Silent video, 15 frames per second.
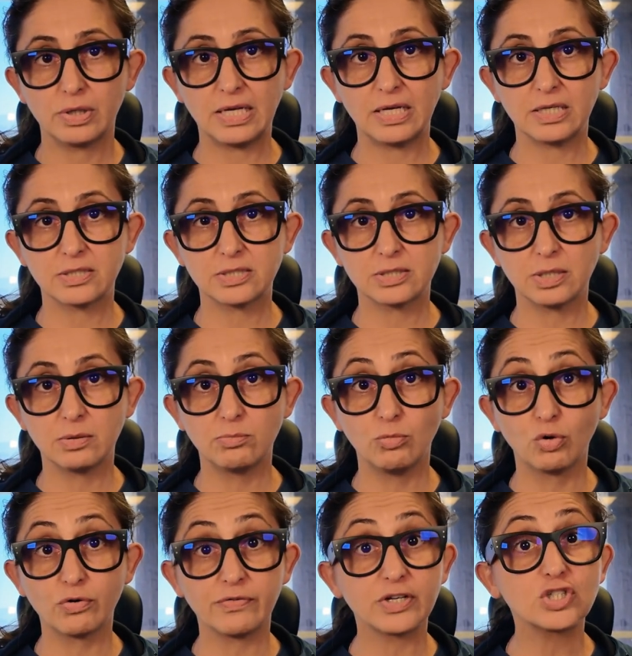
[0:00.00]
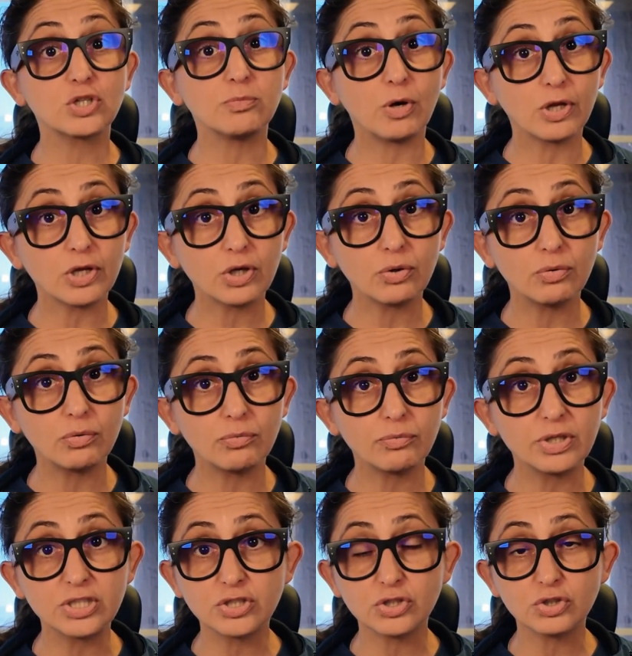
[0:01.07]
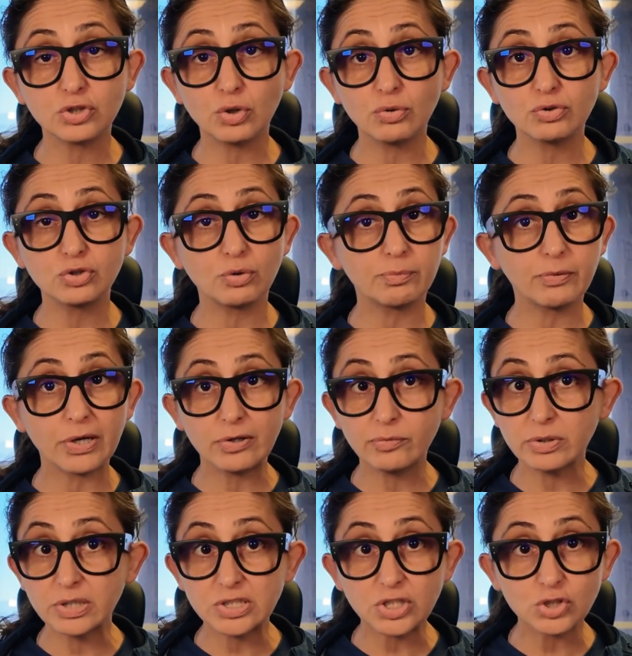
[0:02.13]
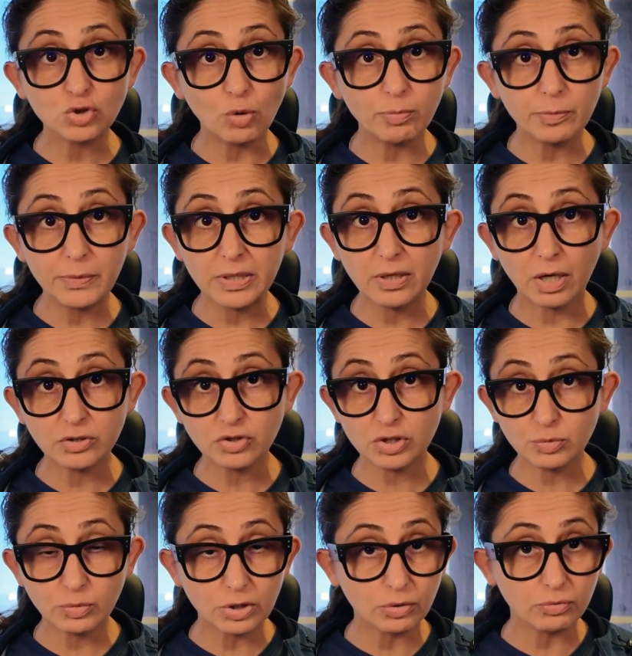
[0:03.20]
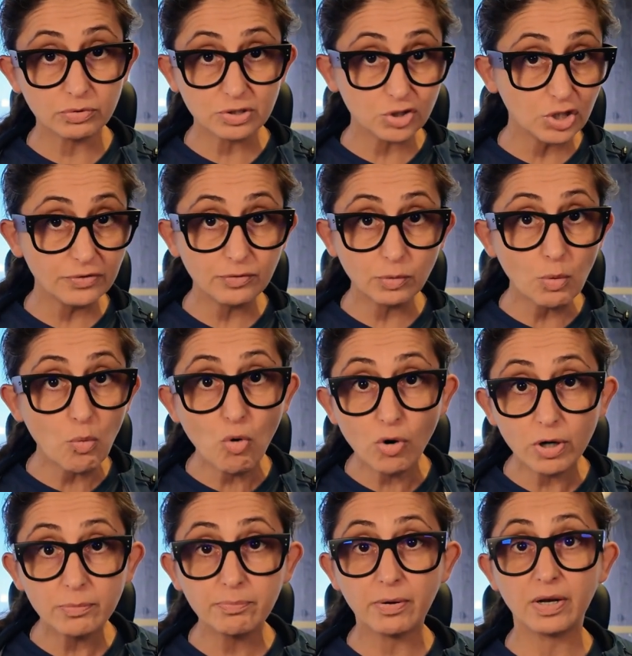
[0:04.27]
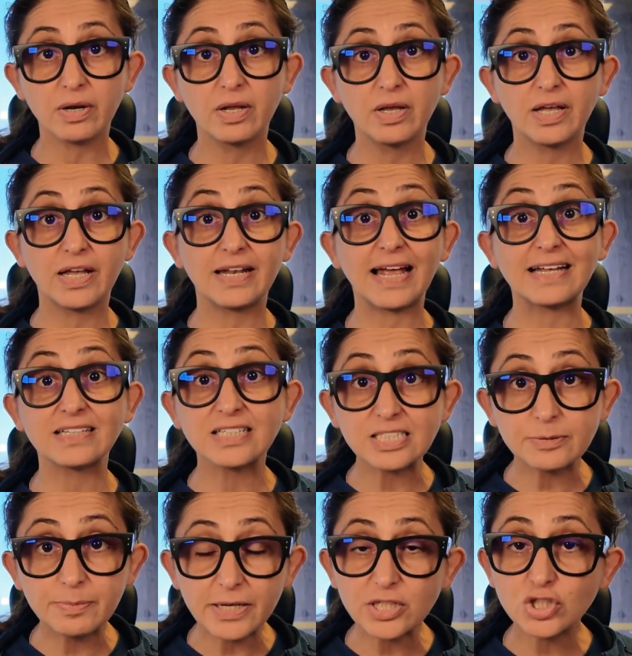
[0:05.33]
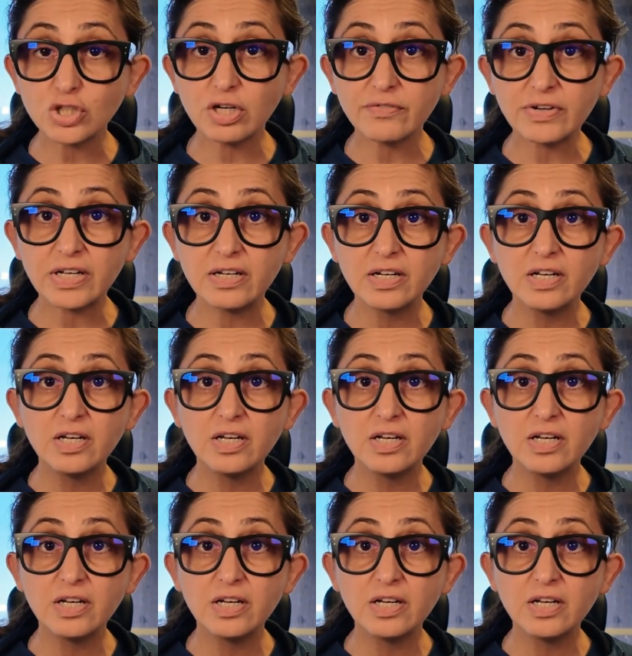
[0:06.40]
It's the motivation molecule. Research shows your brain releases dopamine not just when you achieve a reward, but in anticipation of it.